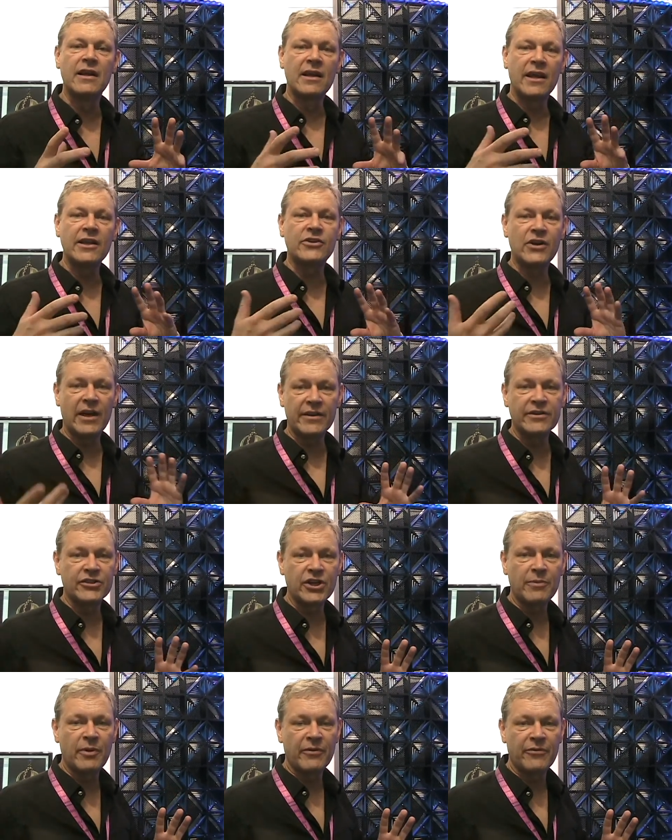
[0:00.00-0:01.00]
into other
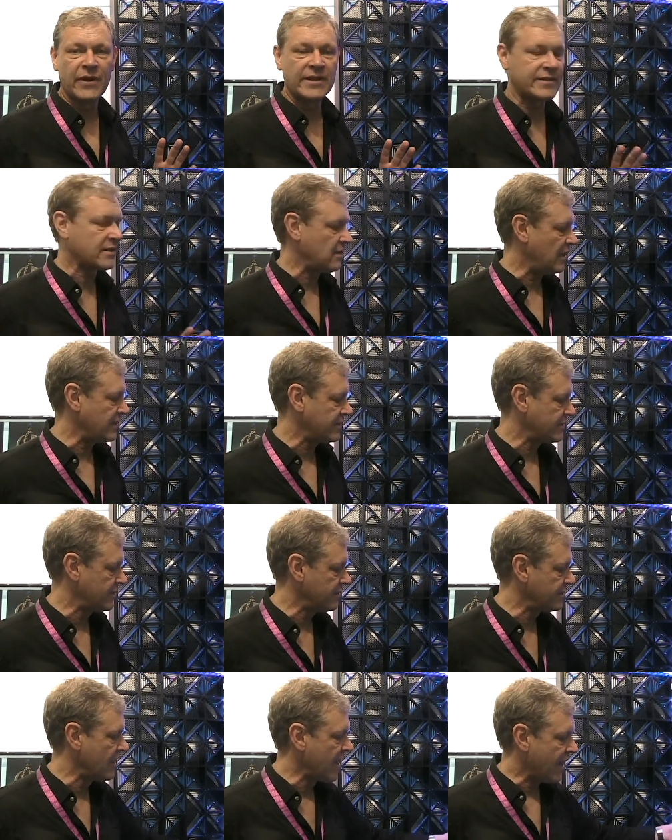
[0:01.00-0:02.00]
GPFS
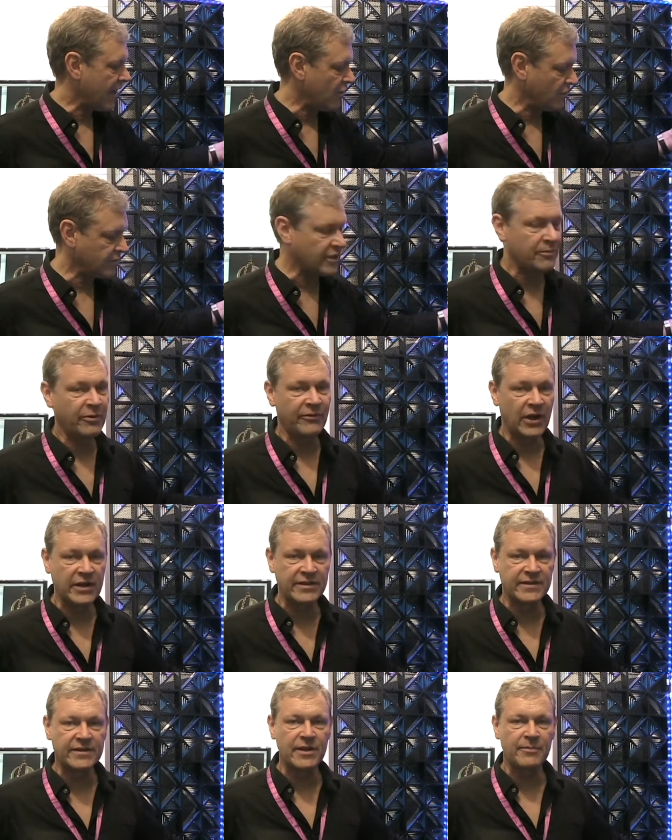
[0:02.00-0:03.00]
clusters. It also
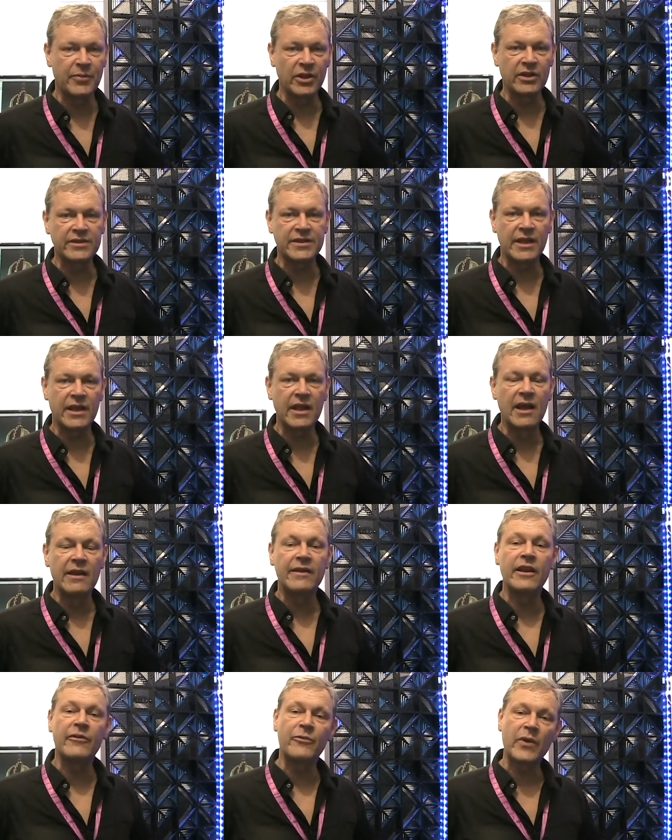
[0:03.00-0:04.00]
provides us the ability
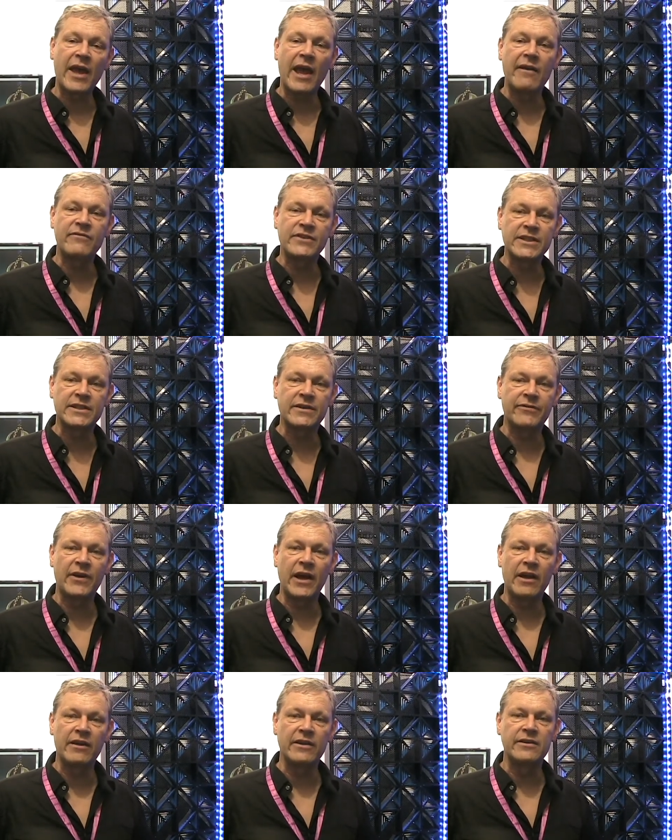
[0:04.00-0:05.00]
that if we have disk
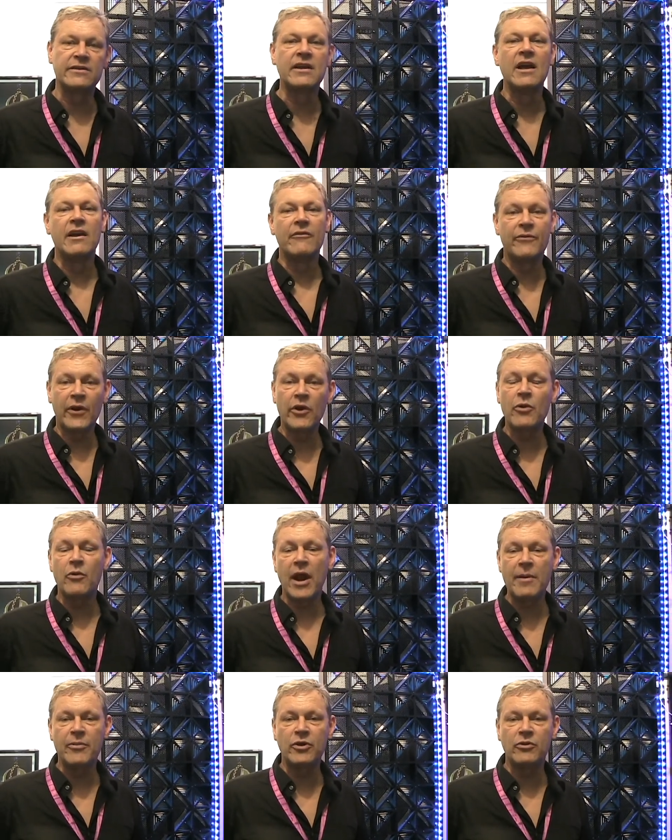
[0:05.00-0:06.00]
failures, very
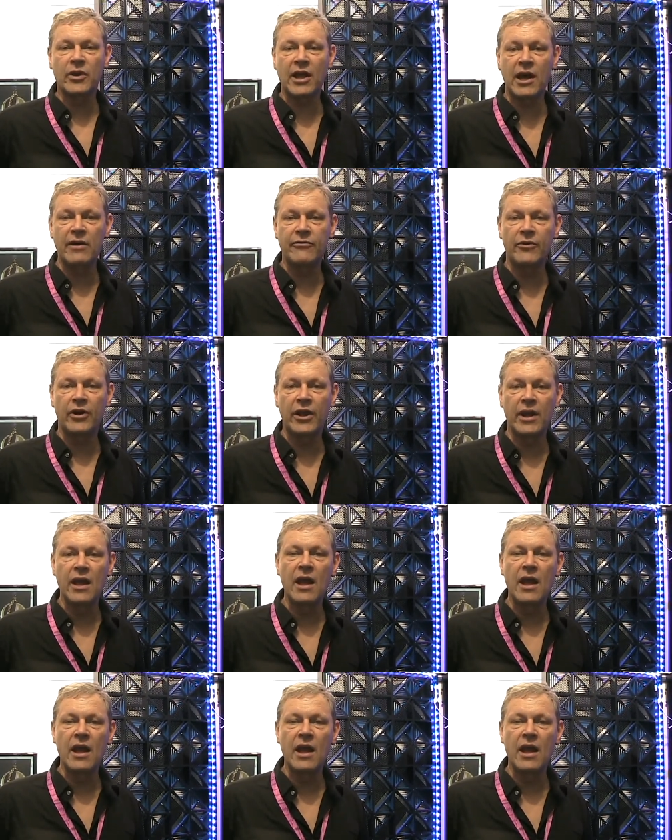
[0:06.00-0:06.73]
rapid recovery